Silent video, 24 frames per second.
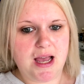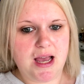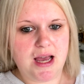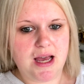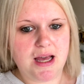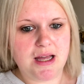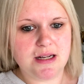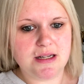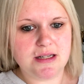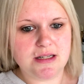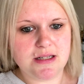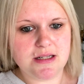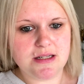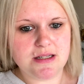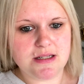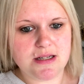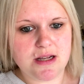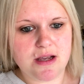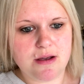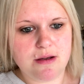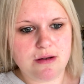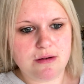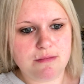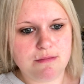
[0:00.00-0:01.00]

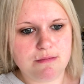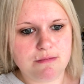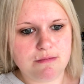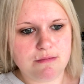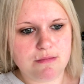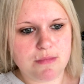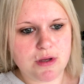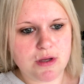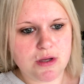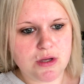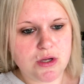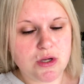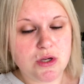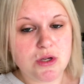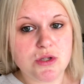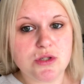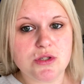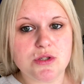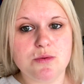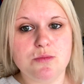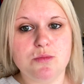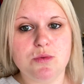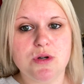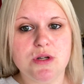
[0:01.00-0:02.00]
and
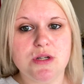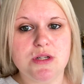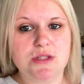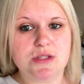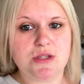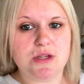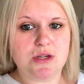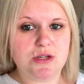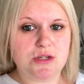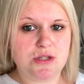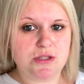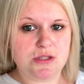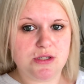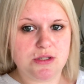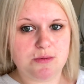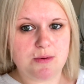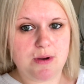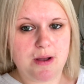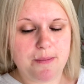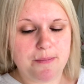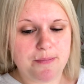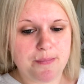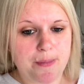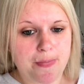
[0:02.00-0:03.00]
some word searches as
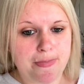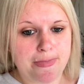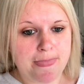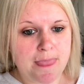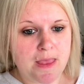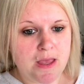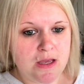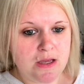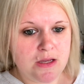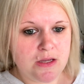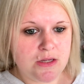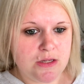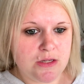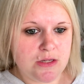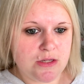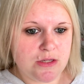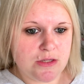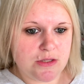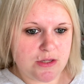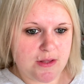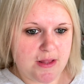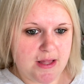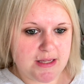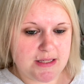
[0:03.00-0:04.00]
well.
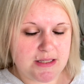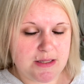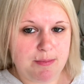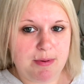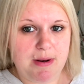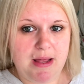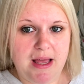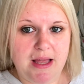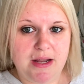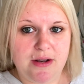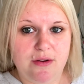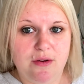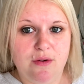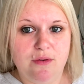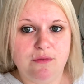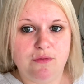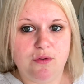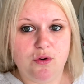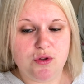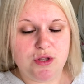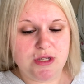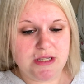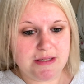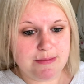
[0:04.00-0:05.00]
So that's the plan
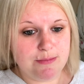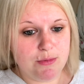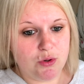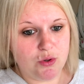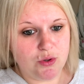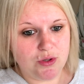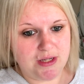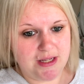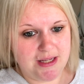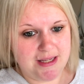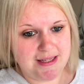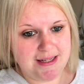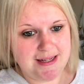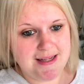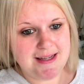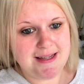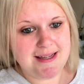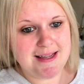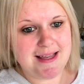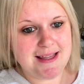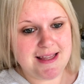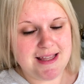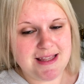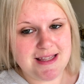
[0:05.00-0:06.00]
for this morning,
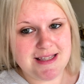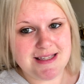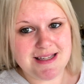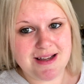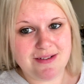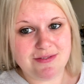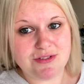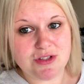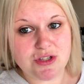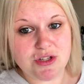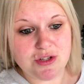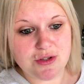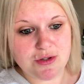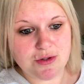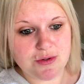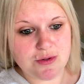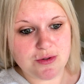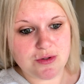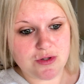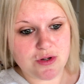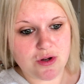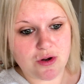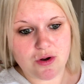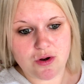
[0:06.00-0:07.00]
and then this
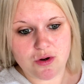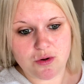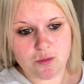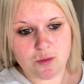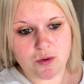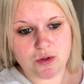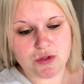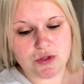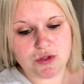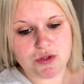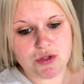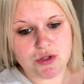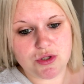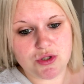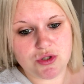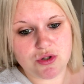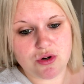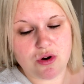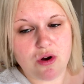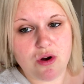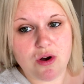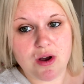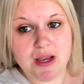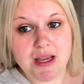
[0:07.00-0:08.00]
afternoon I want to
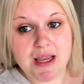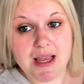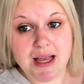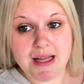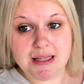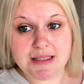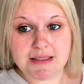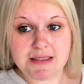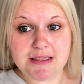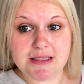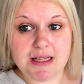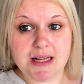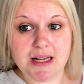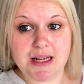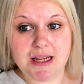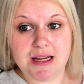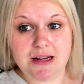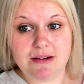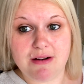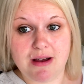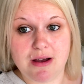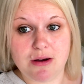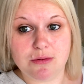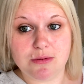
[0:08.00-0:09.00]
try and
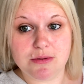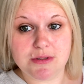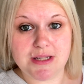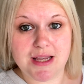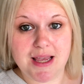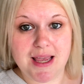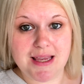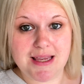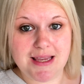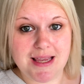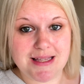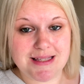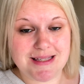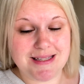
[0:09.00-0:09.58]
clear out yet